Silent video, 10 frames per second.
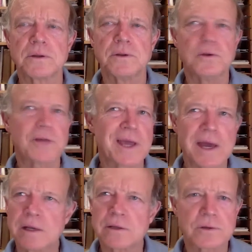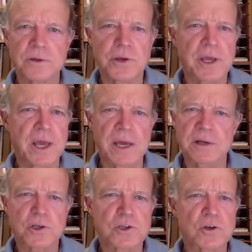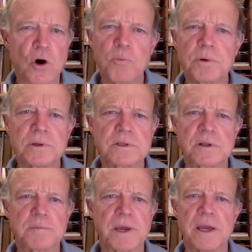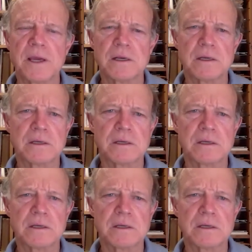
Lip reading: you can't just open to the pain.